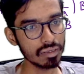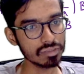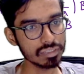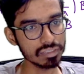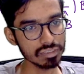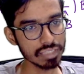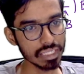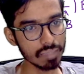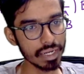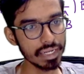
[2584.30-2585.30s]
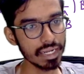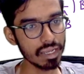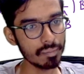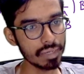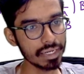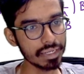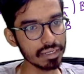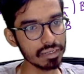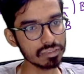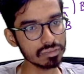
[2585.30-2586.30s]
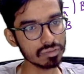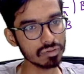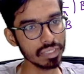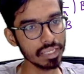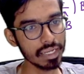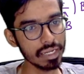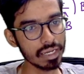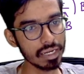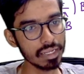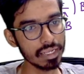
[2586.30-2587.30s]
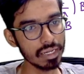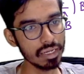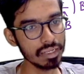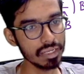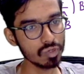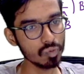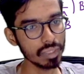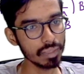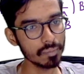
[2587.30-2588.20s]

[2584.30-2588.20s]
This is nothing but del operator. So a dot del into b.